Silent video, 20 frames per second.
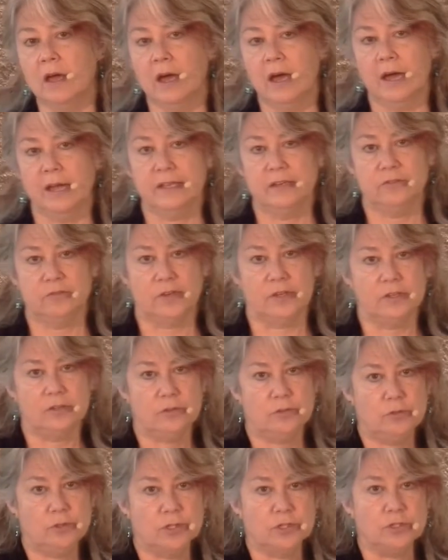I invite
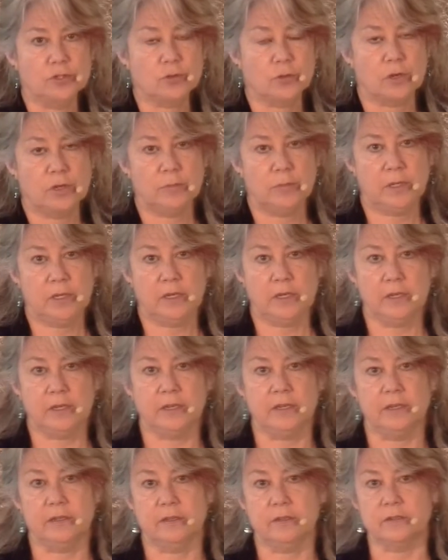you to join me
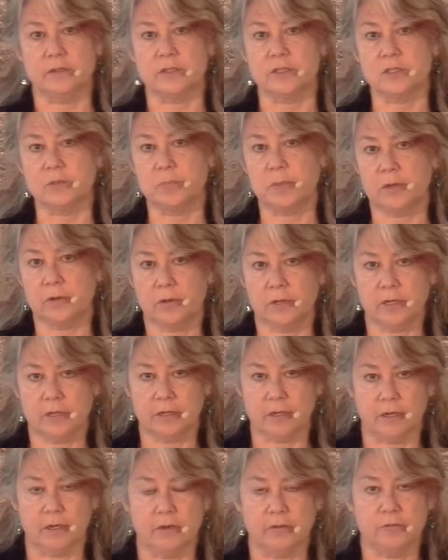in the
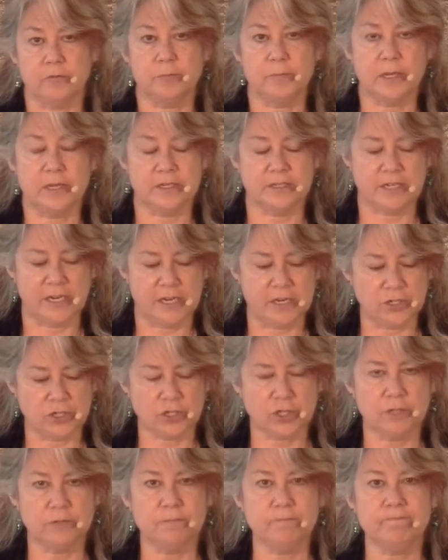spirit of
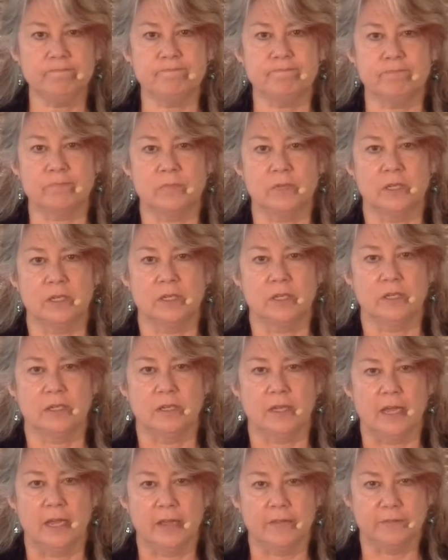meditation
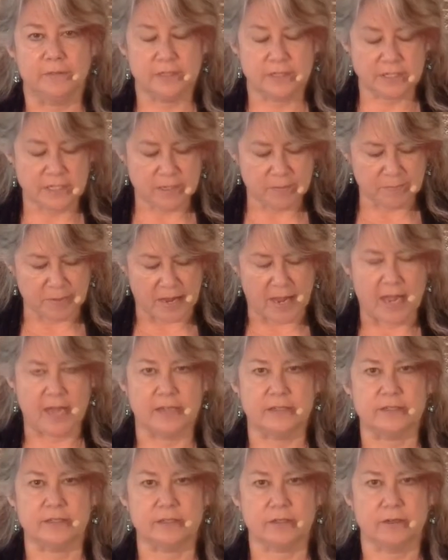and the deep
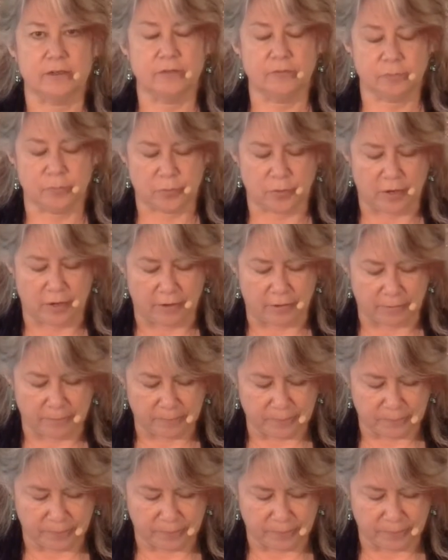ask of prayer.